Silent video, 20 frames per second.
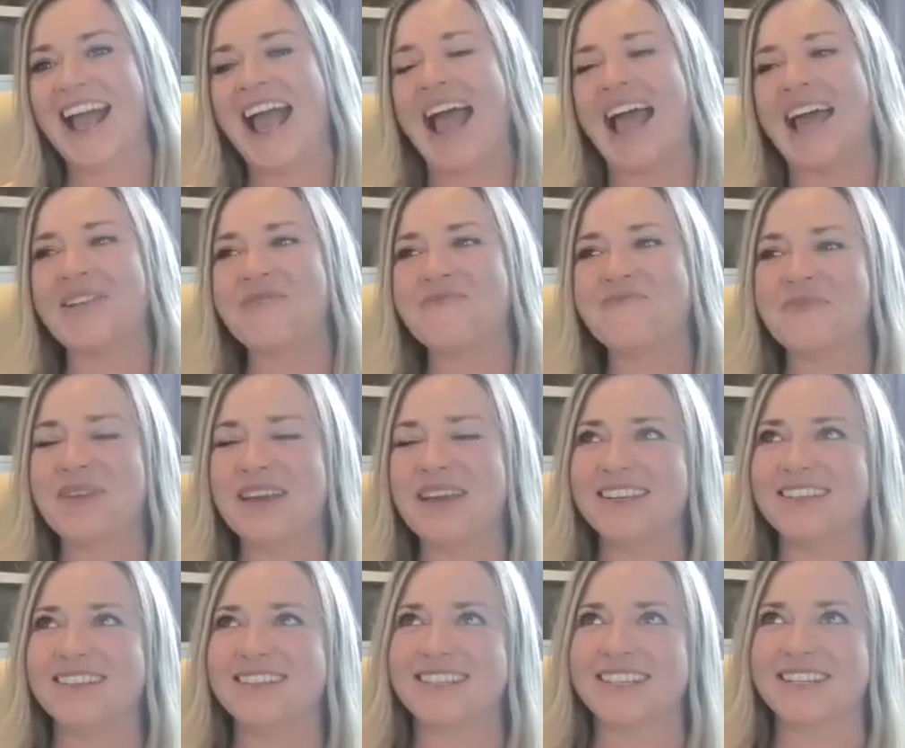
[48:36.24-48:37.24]
And a
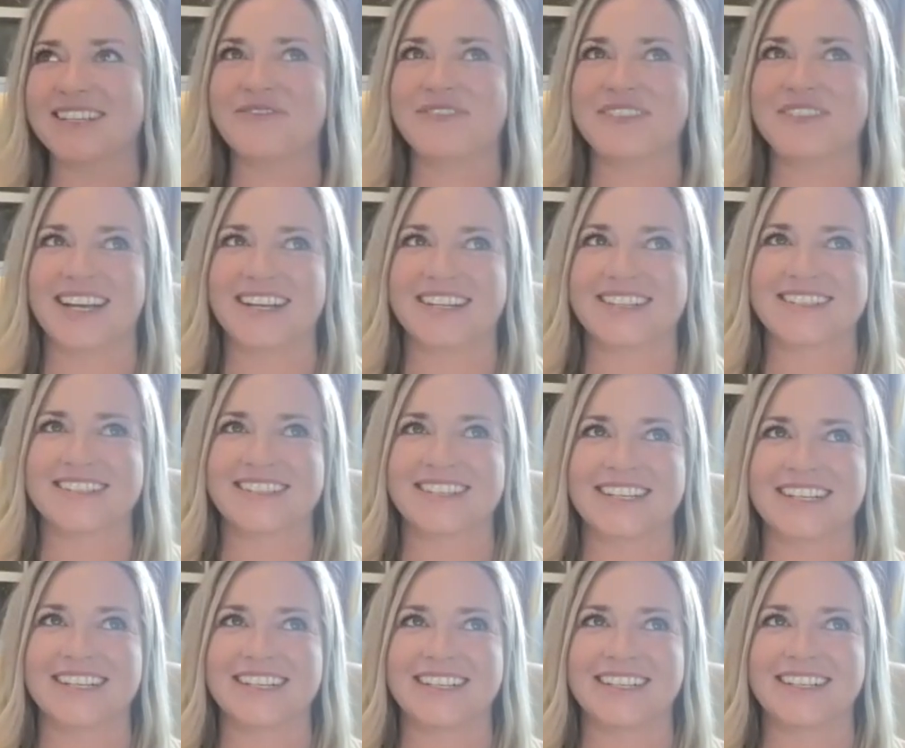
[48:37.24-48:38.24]
big shift
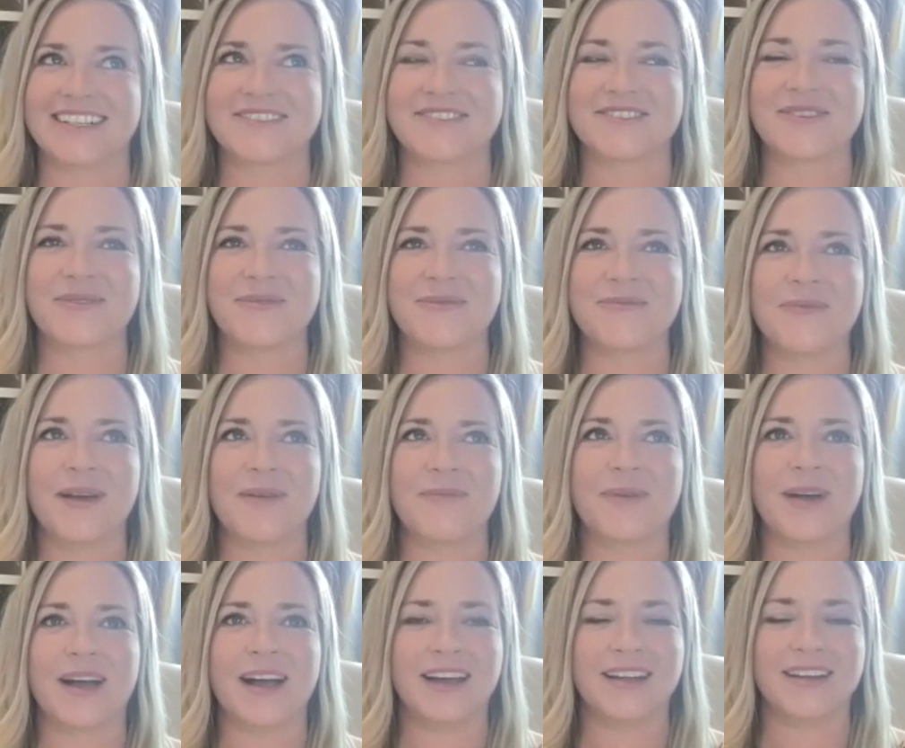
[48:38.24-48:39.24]
actually. So my
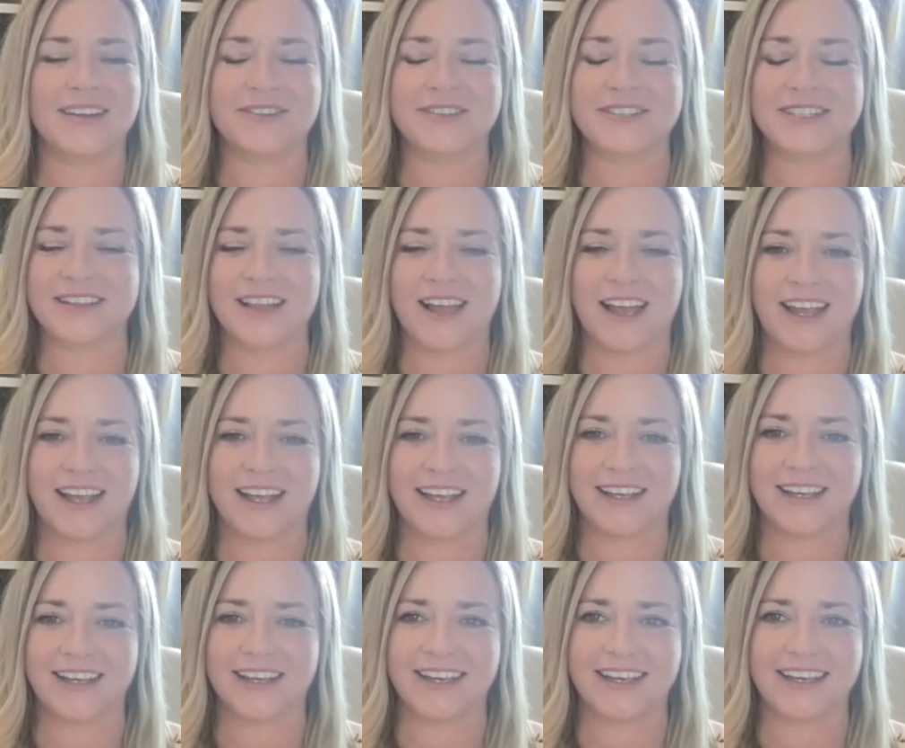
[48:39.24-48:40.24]
partner is like,
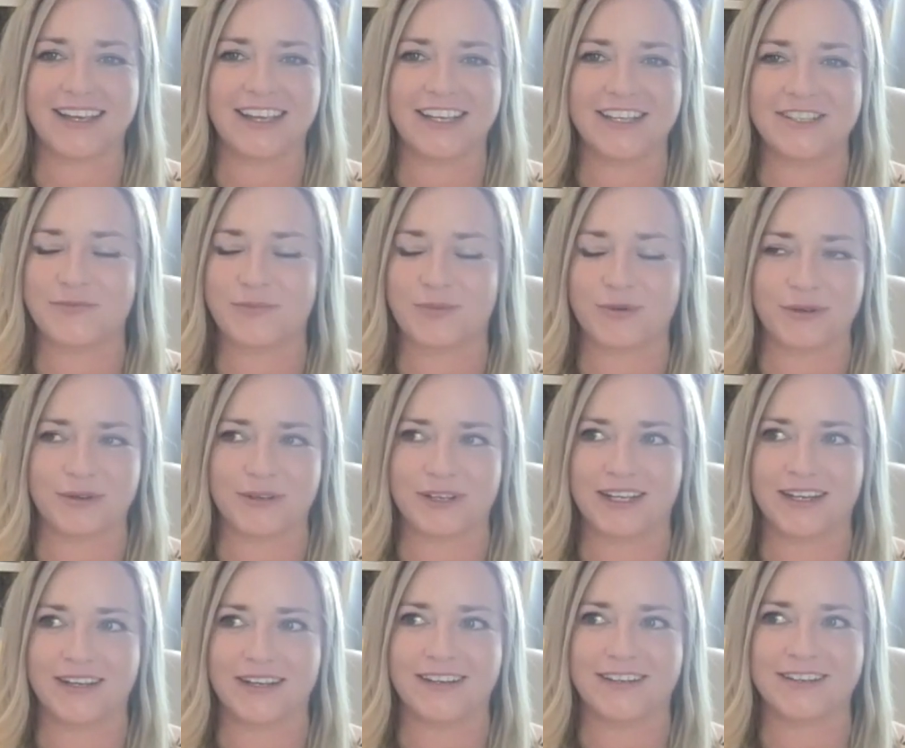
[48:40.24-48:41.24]
he's
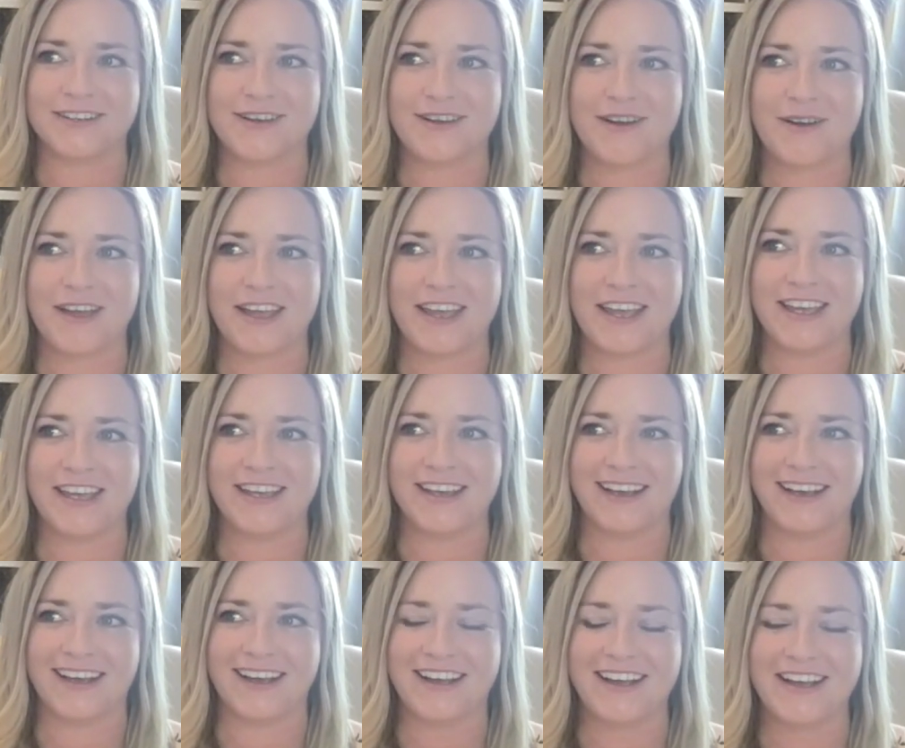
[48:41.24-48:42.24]
brilliant.
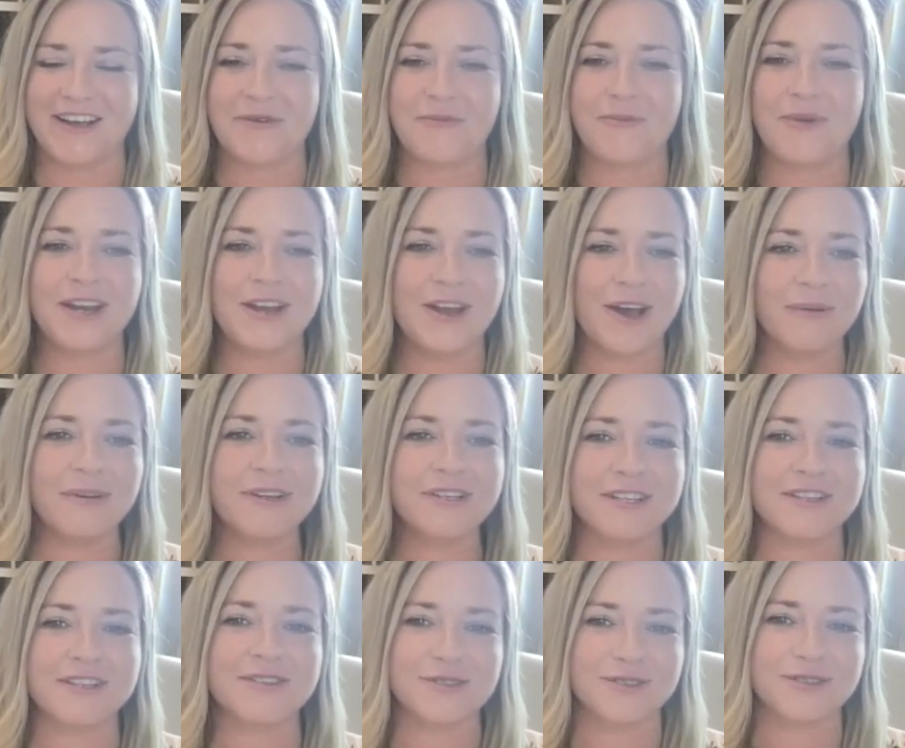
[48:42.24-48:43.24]
He we know each
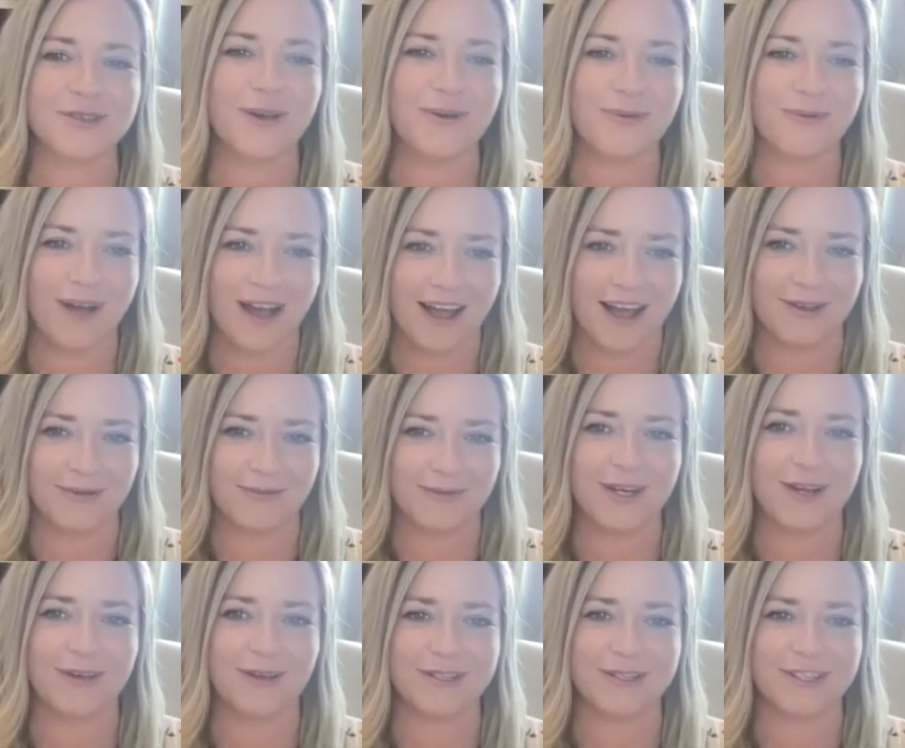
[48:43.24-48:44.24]
other so well and we
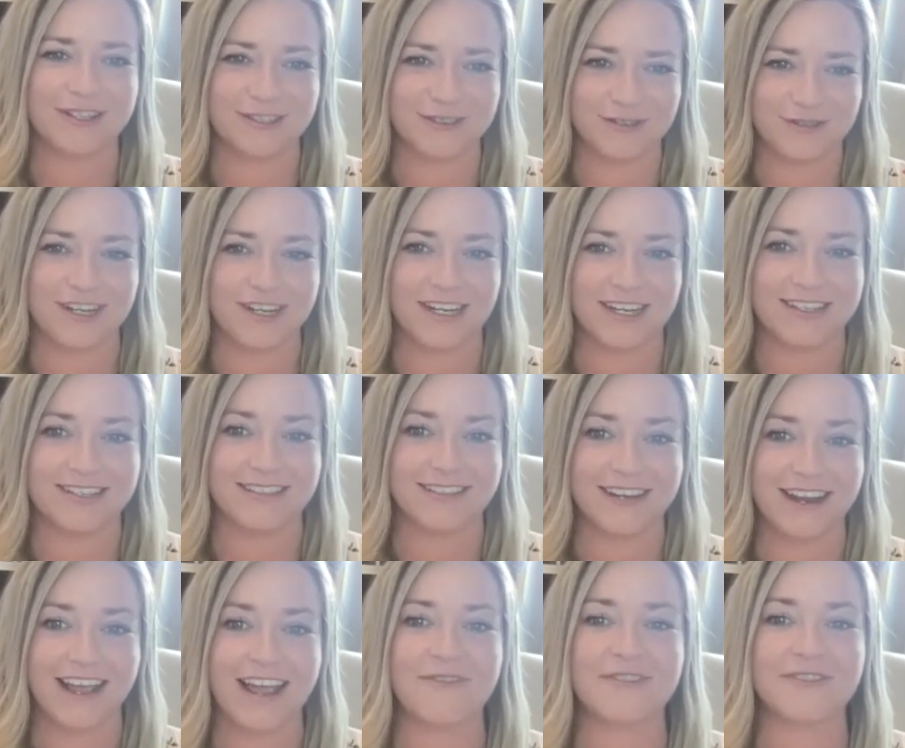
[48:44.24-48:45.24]
know each other's triggers.
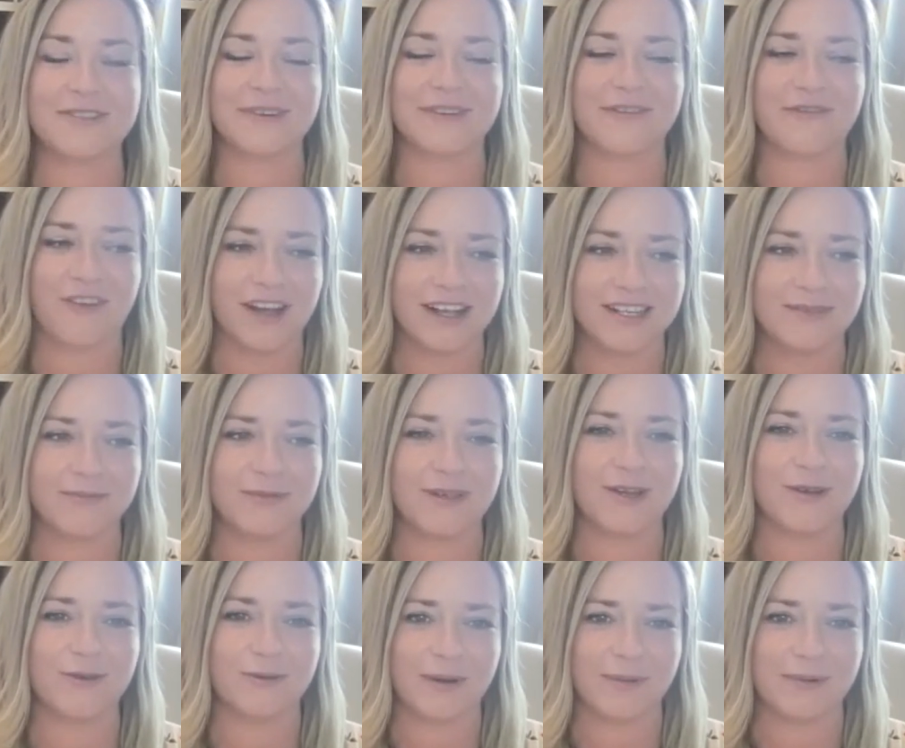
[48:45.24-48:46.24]
And every time I find something
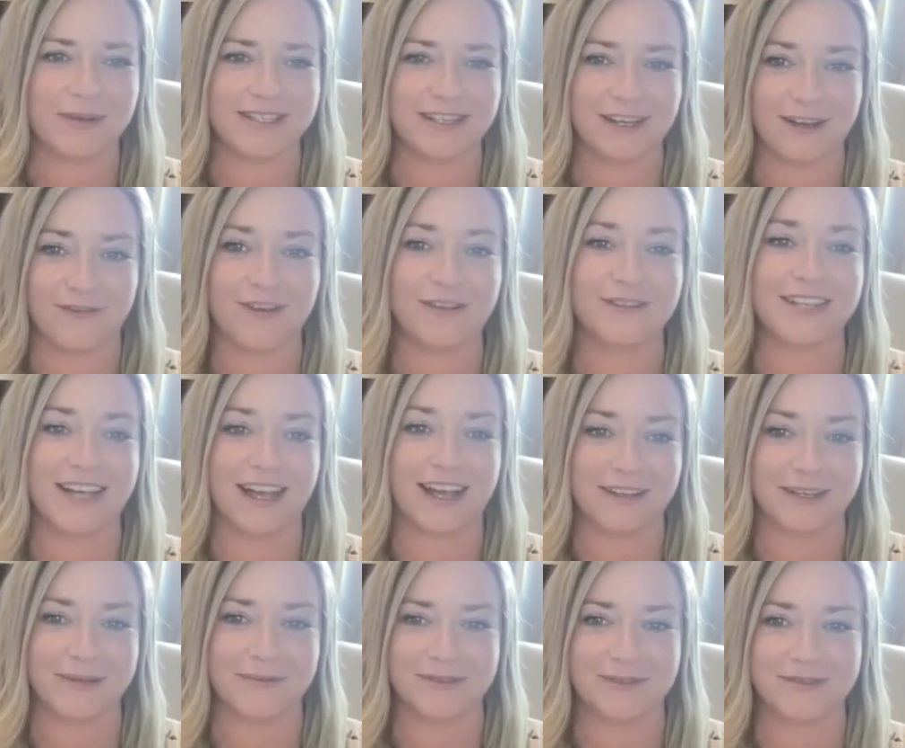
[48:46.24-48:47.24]
new about myself, I'll tell
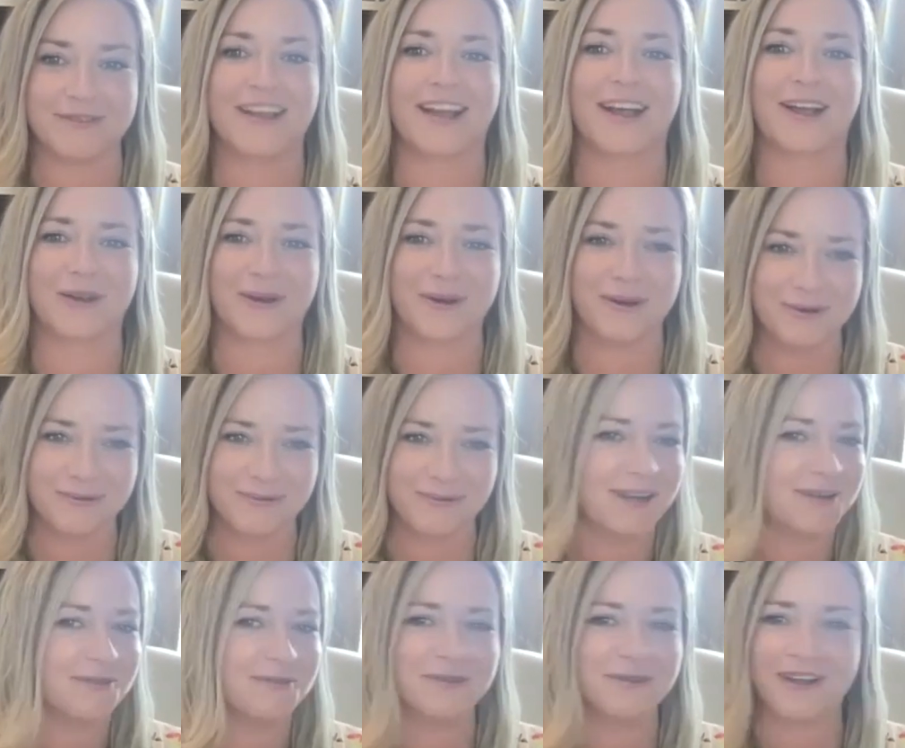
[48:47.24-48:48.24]
him. So he's like, cool,
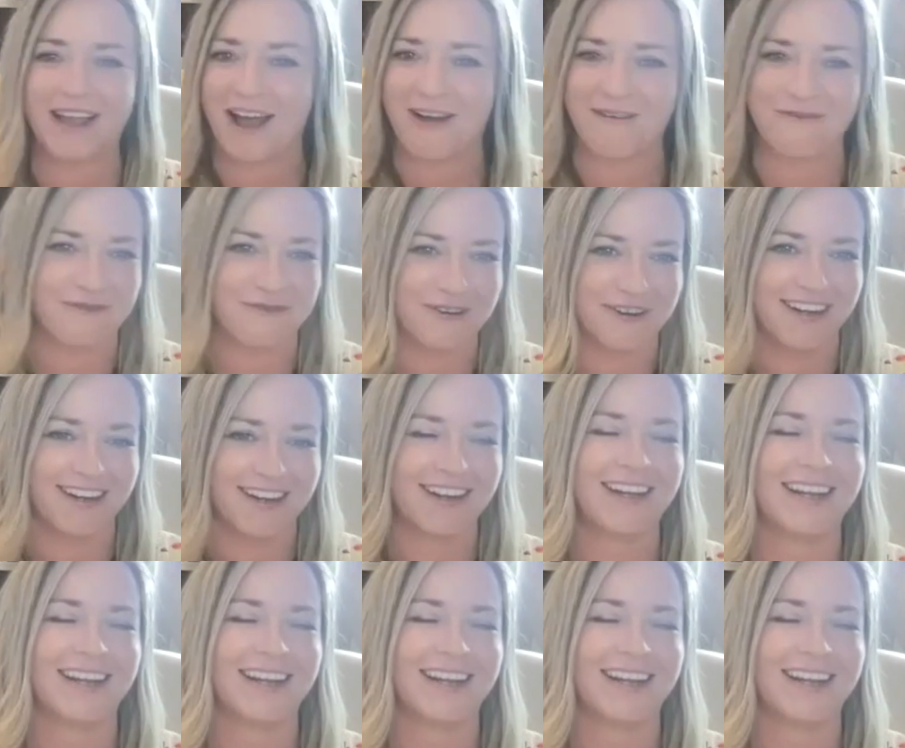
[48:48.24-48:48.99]
and he'll look out for it.